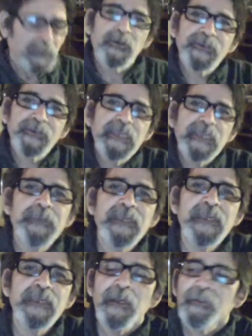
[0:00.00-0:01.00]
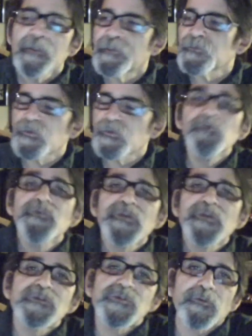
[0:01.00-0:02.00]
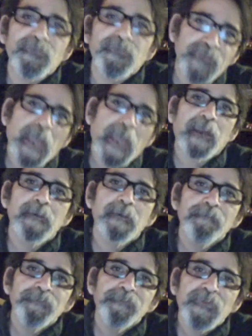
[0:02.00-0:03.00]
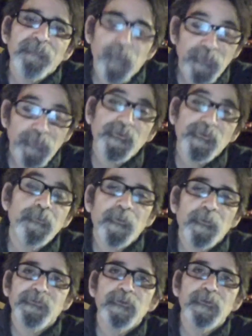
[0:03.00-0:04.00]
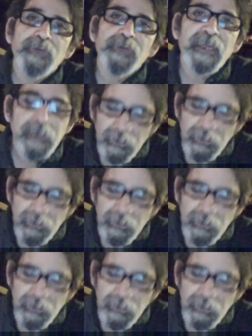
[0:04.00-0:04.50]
could he be using Joe Stack for his own personal gain,